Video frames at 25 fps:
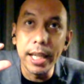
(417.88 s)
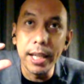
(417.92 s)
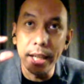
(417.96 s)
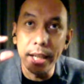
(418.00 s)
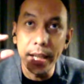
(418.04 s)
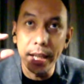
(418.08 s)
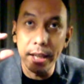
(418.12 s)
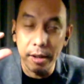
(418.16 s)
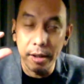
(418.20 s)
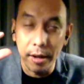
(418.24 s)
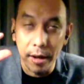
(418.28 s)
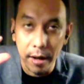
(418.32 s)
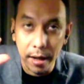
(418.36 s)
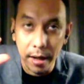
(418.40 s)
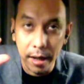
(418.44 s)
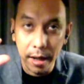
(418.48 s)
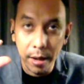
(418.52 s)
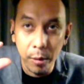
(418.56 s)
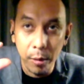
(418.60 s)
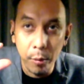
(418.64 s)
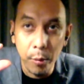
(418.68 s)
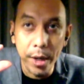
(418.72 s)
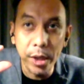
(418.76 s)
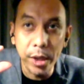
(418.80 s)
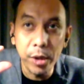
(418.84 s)
in a
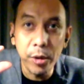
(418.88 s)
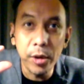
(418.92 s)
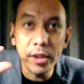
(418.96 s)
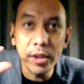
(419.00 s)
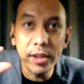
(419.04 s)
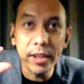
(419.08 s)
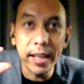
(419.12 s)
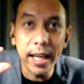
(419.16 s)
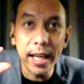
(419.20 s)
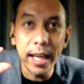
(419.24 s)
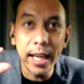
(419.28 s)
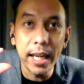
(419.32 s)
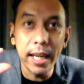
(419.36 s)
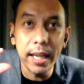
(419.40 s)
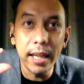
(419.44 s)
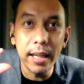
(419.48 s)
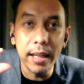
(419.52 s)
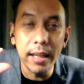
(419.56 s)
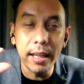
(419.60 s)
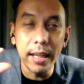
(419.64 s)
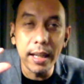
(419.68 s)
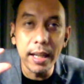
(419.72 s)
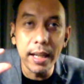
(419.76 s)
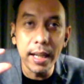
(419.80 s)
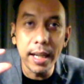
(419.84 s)
guitar, when you say
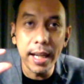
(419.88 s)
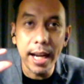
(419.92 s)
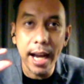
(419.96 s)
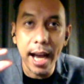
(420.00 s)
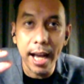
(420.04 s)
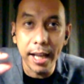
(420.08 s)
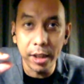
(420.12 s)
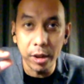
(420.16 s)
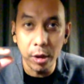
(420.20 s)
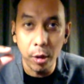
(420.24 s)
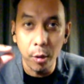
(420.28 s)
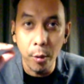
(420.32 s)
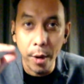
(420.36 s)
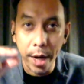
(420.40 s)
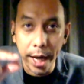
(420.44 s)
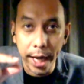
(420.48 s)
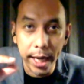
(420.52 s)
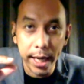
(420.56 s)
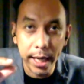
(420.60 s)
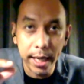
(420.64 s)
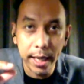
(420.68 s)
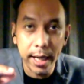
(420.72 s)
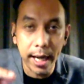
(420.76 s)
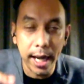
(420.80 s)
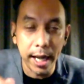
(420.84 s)
a
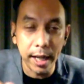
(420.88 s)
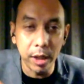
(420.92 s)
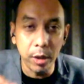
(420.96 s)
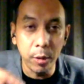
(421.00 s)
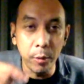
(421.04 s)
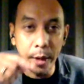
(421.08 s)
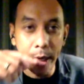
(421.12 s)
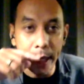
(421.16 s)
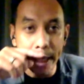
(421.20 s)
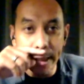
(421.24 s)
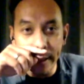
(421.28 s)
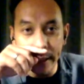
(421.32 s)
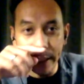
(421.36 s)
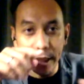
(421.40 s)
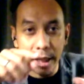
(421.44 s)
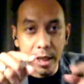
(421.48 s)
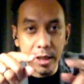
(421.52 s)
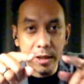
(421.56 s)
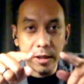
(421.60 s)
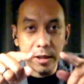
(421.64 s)
cutaway is a